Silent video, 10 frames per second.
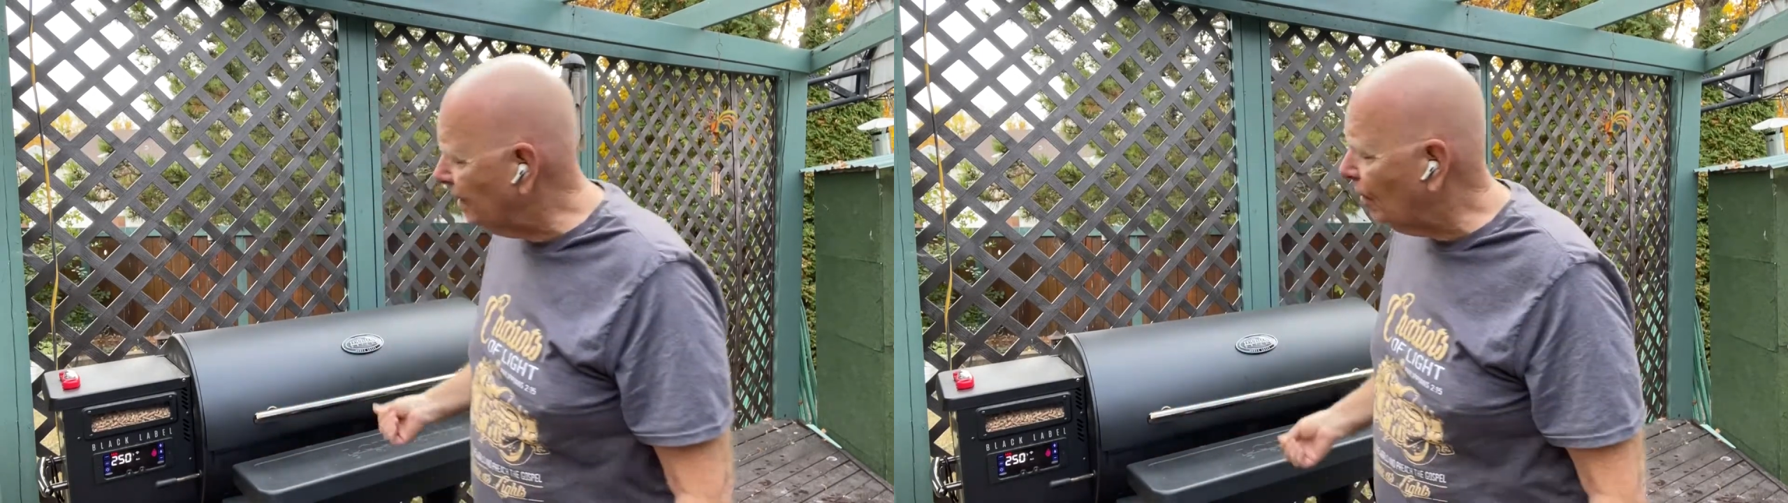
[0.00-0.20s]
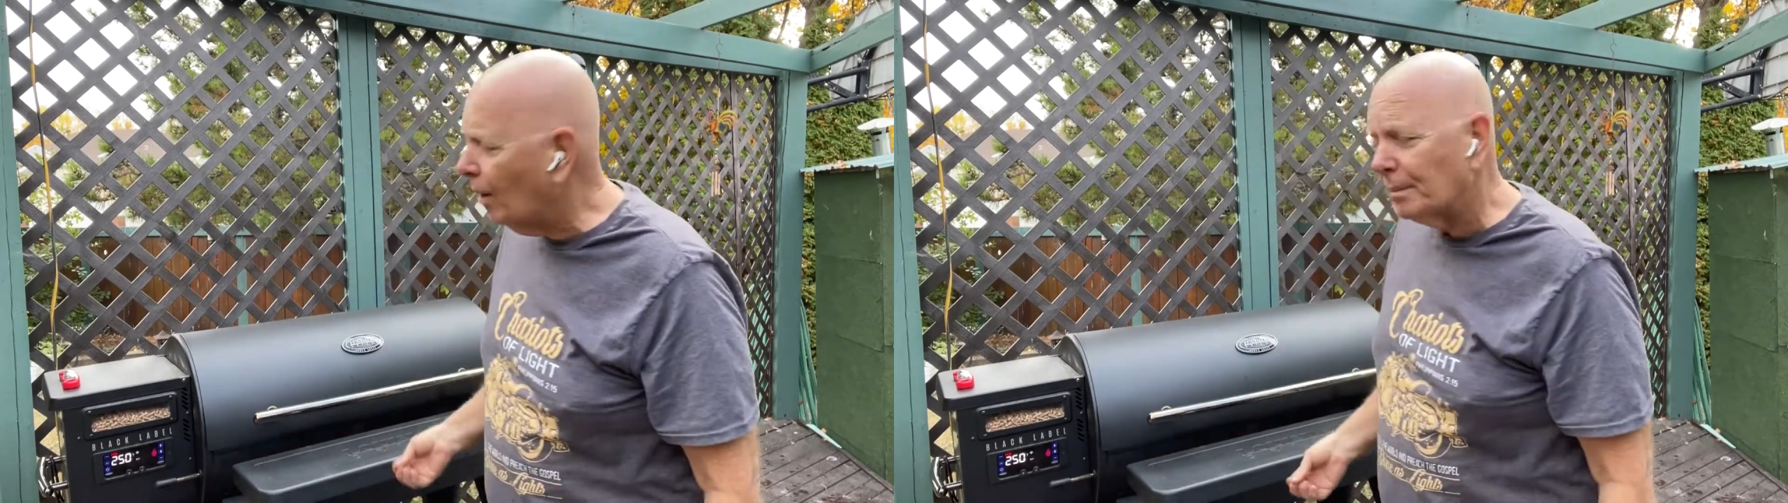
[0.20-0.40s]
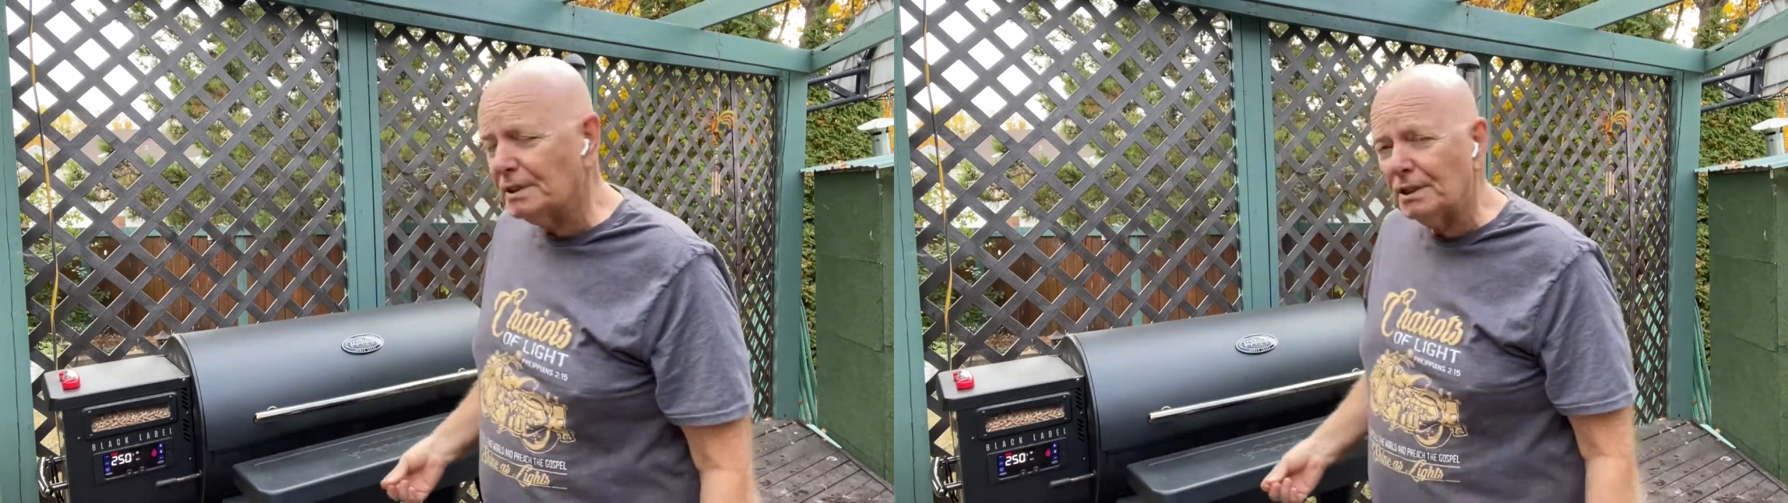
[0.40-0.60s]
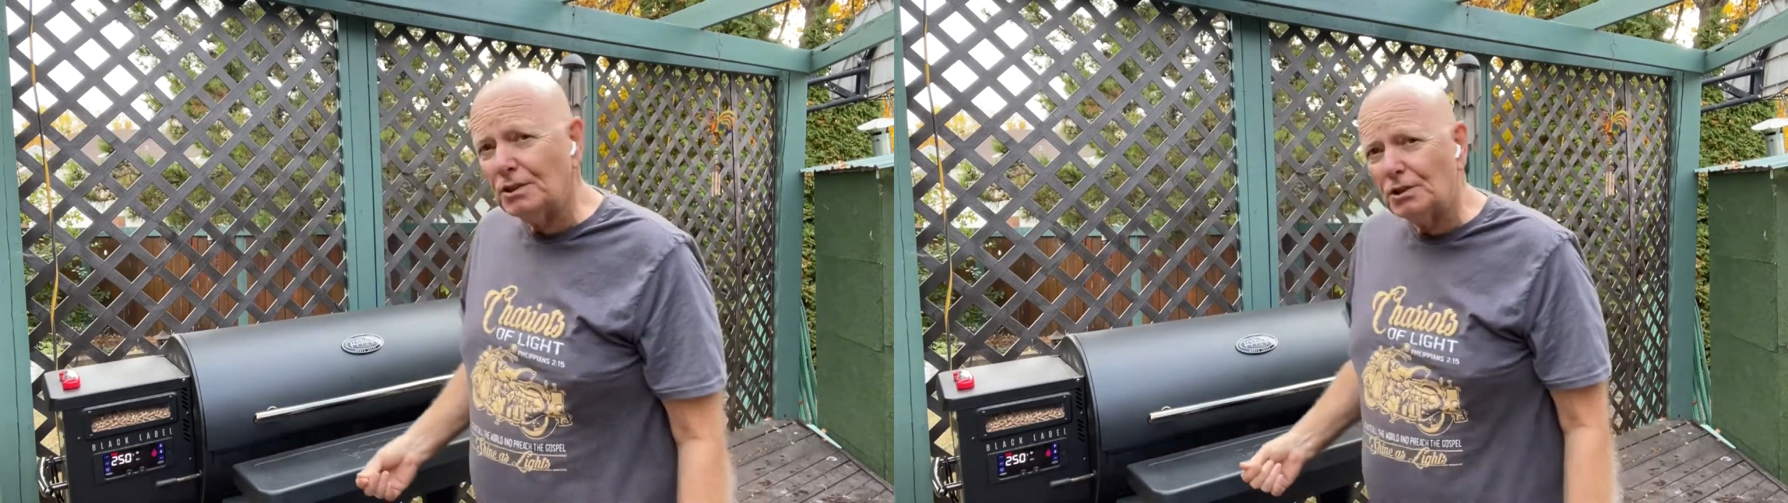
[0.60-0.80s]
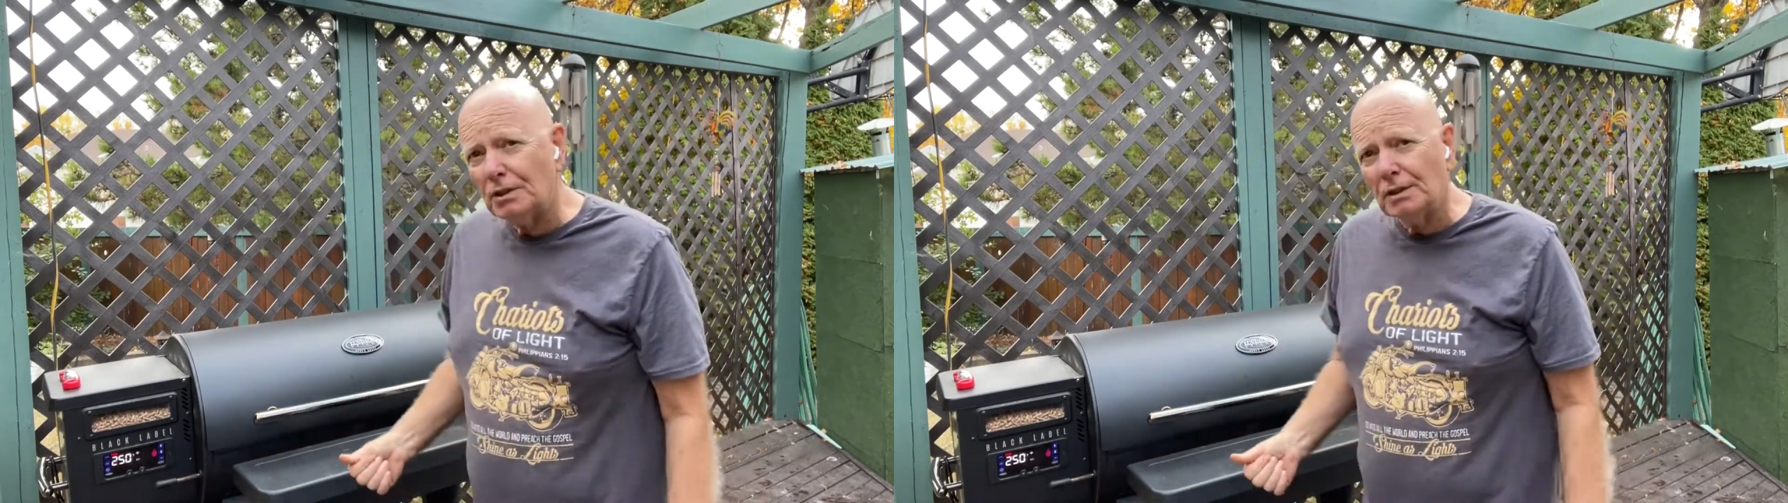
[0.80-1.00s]

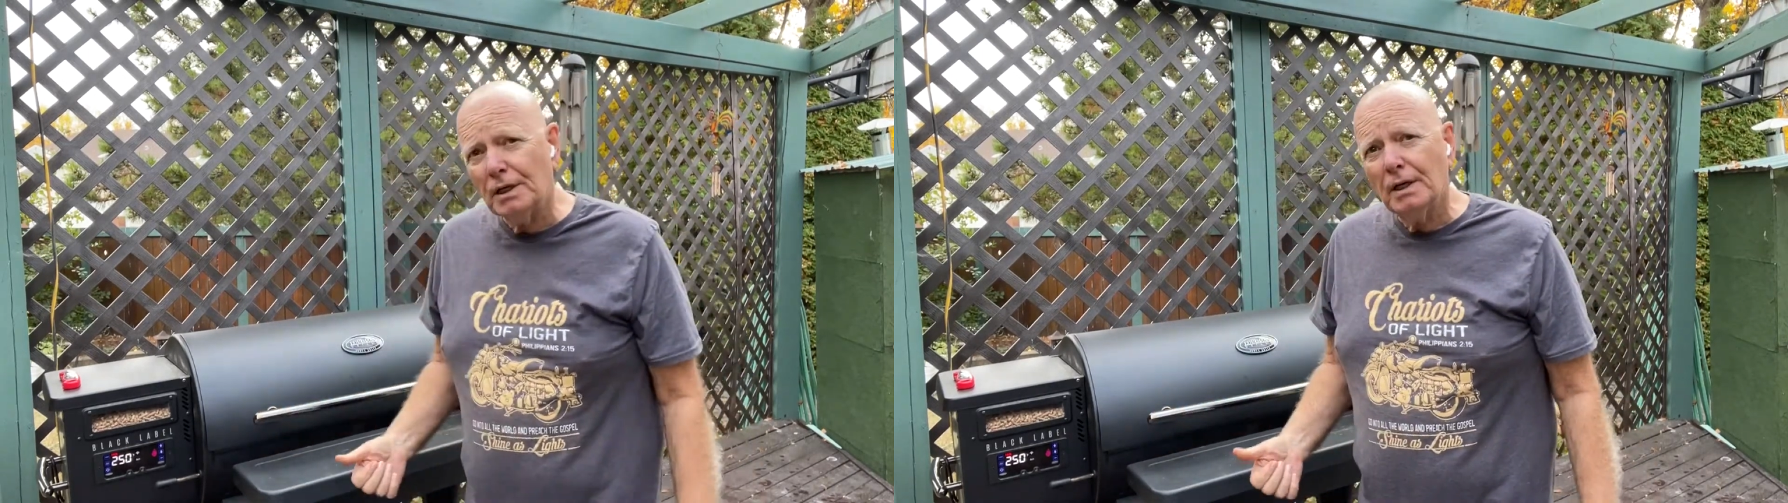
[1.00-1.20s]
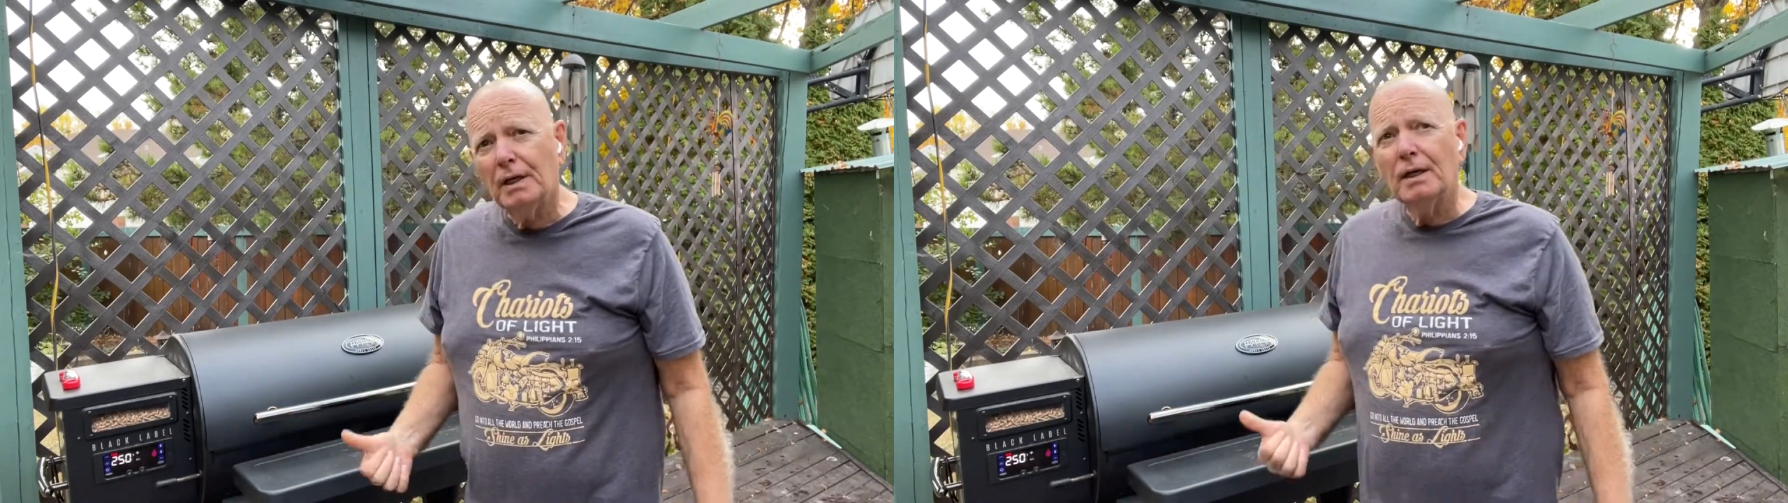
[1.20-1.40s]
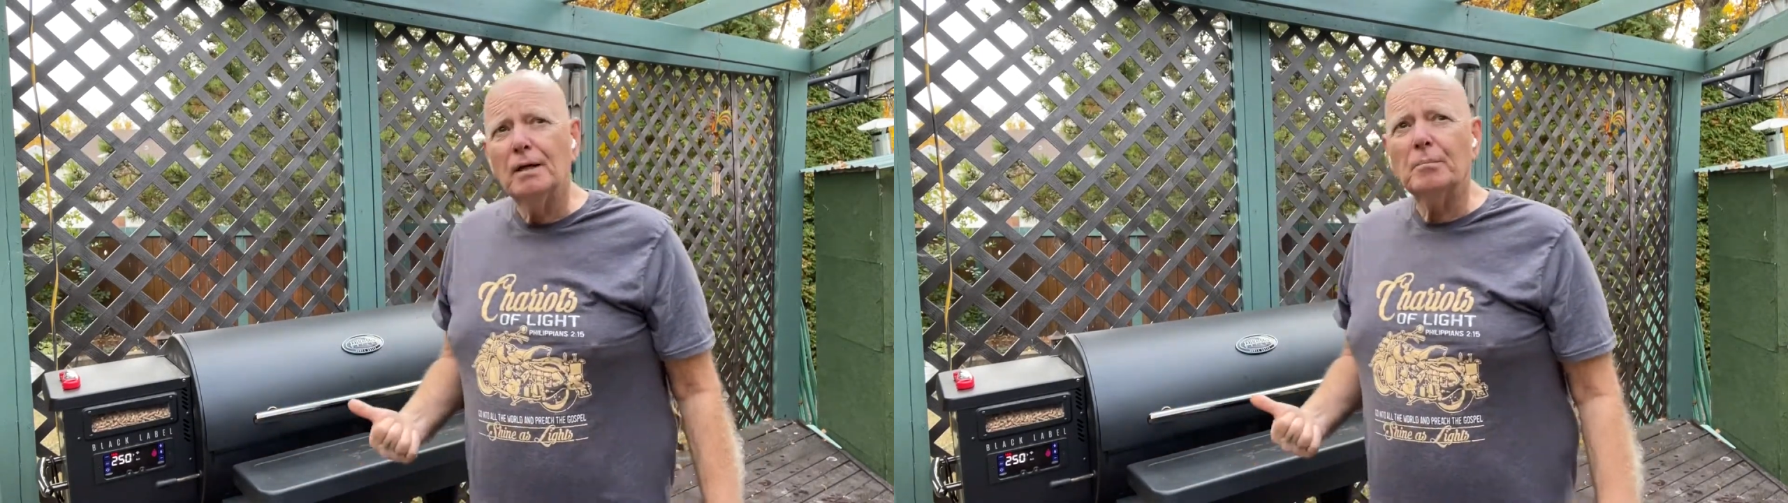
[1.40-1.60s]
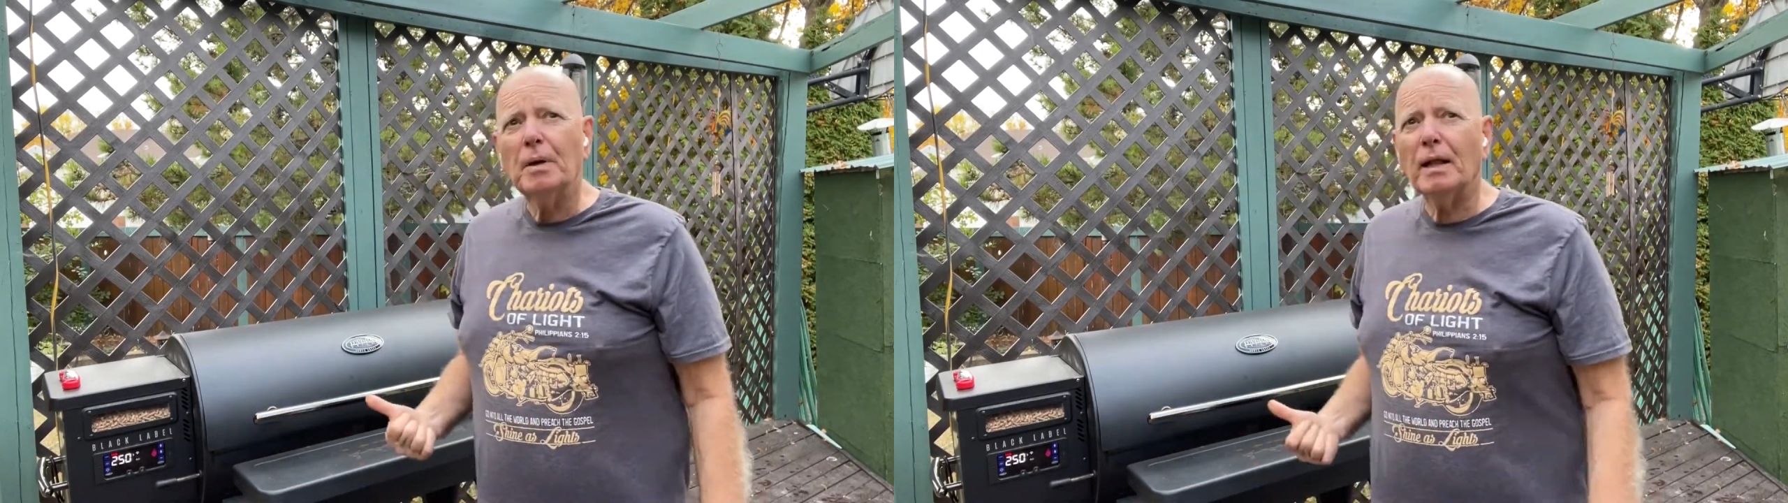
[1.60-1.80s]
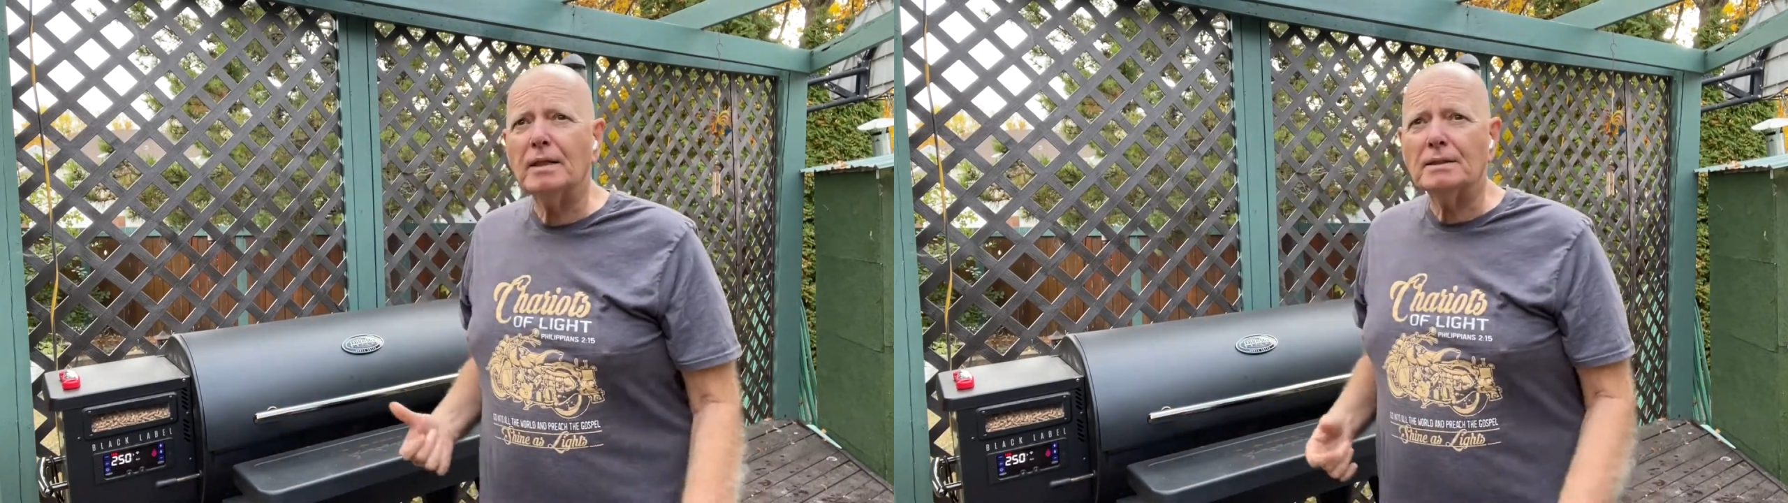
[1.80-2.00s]
competition
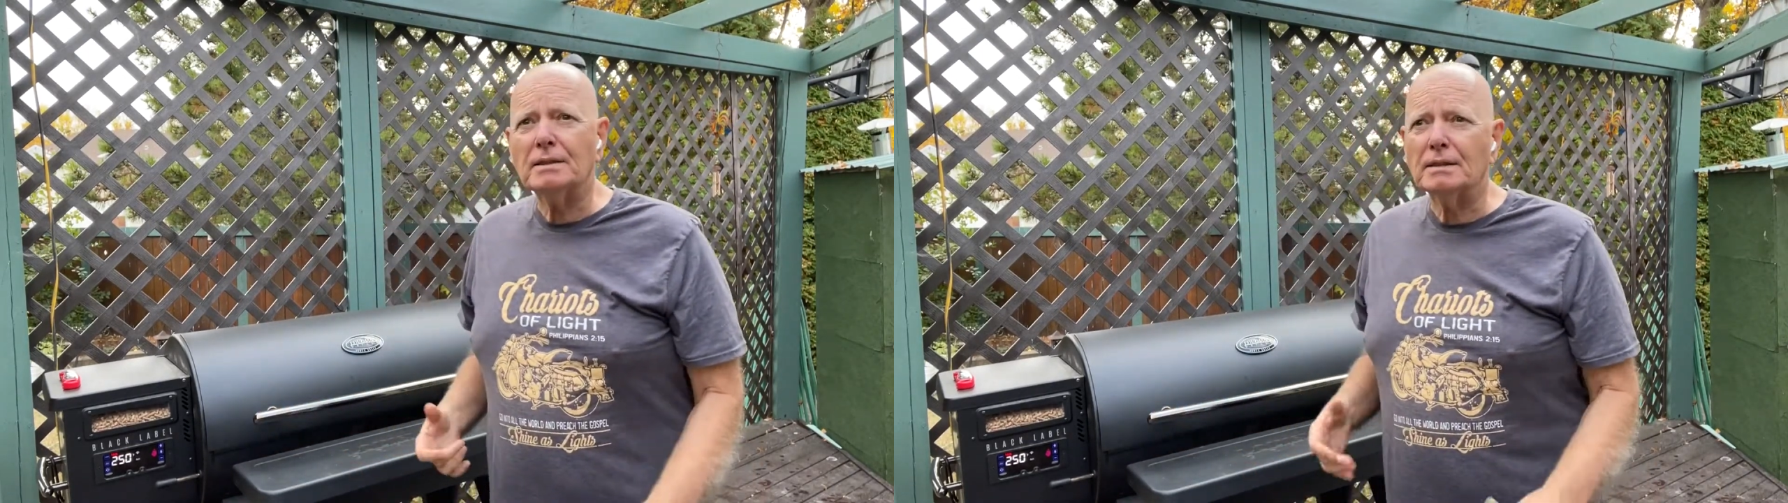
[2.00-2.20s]
pellets.